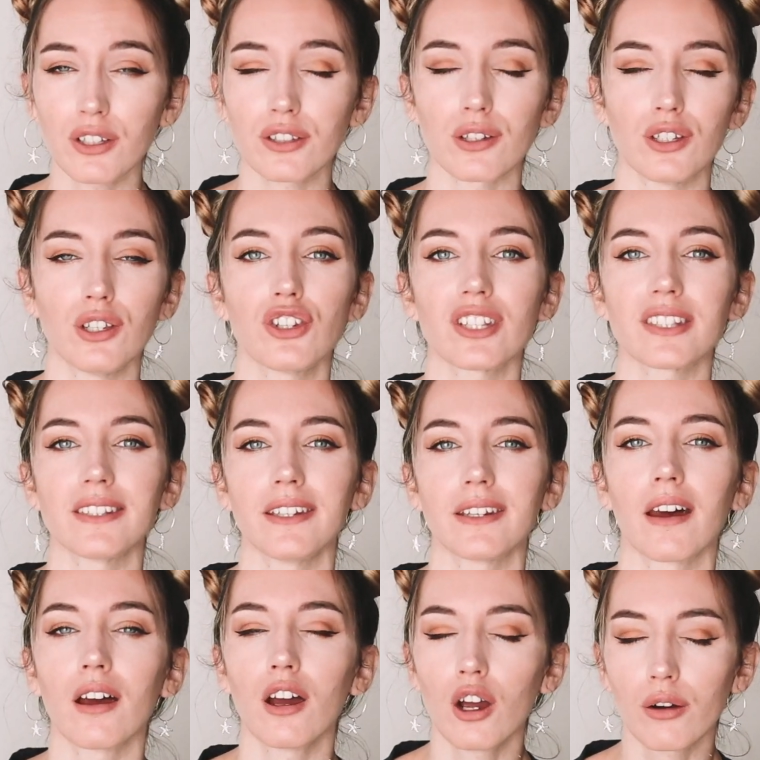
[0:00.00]
so you just need
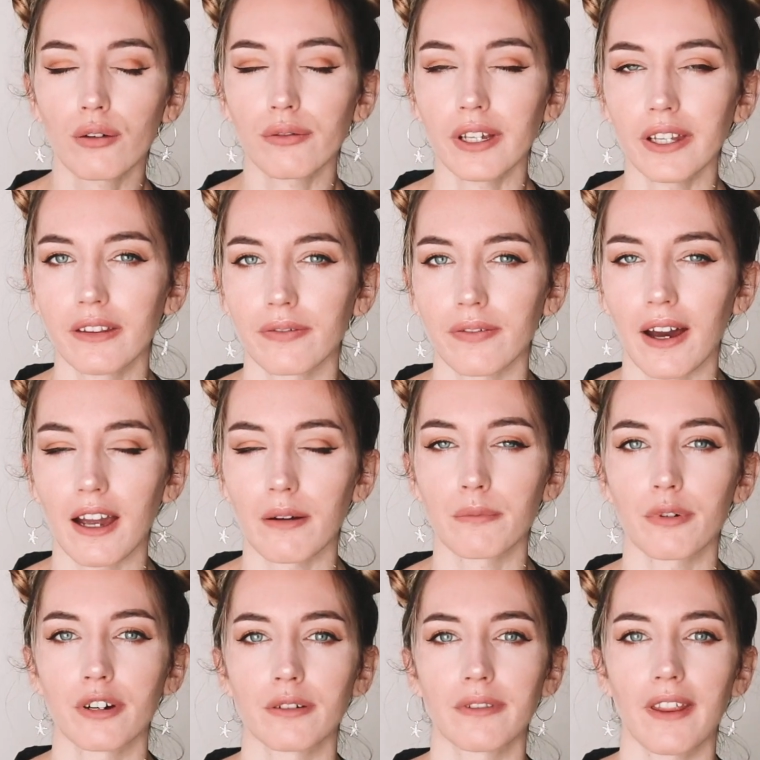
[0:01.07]
to read the fine
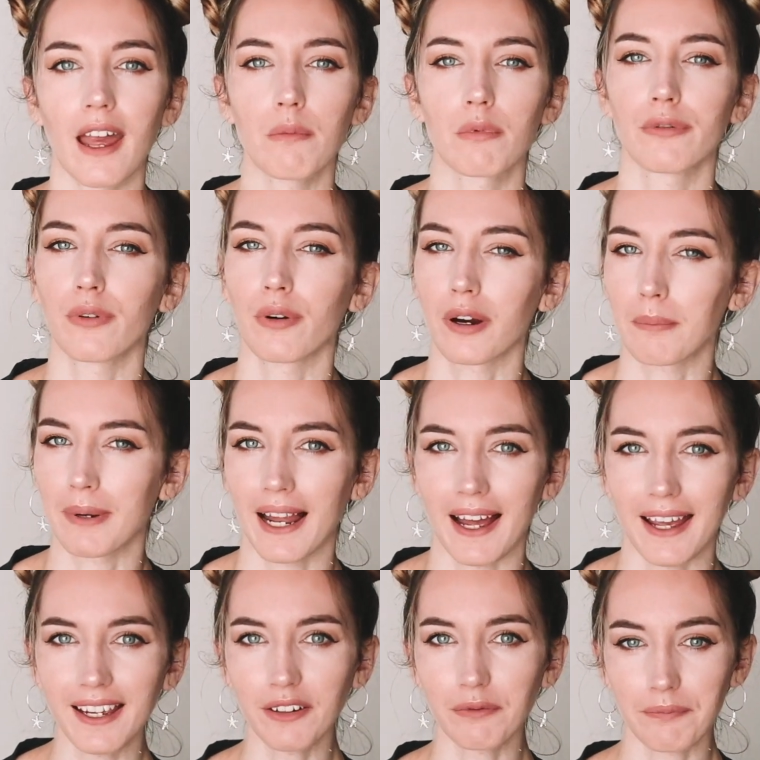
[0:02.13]
print there before applying.